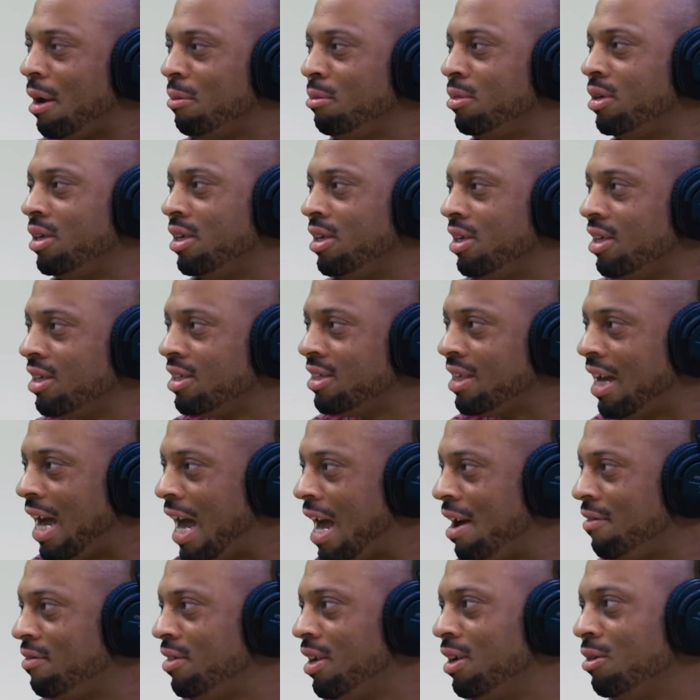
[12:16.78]
be to
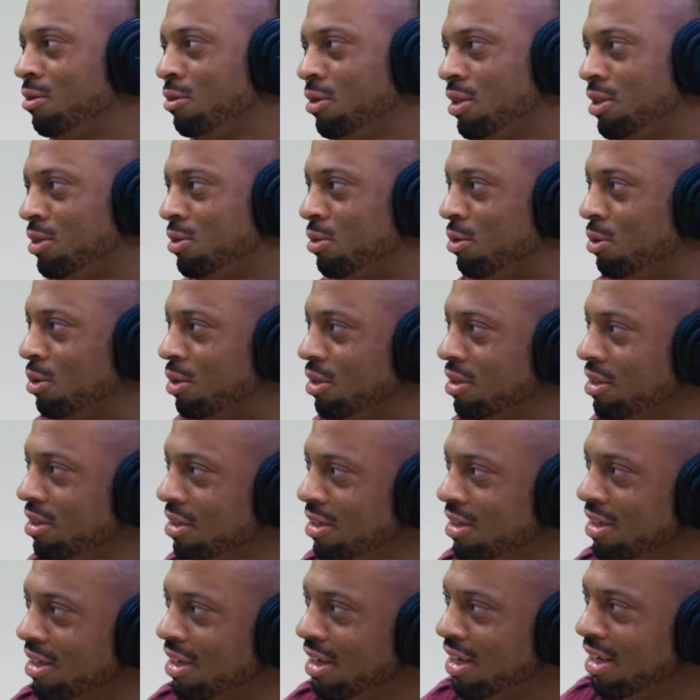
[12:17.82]
have that resource
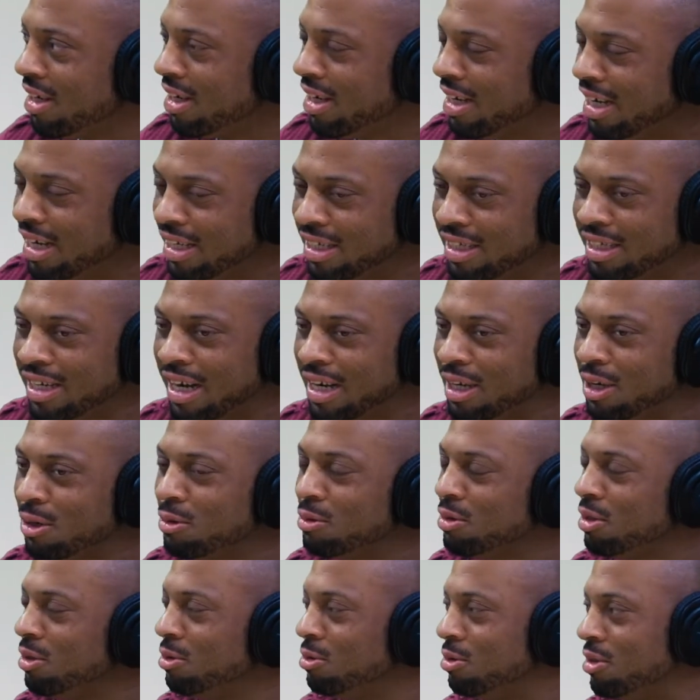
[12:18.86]
and then I don't
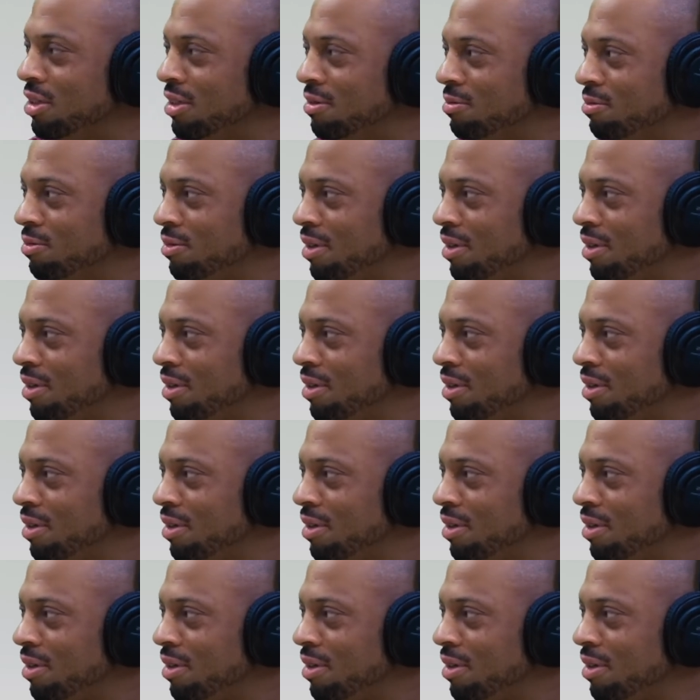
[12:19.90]
use it?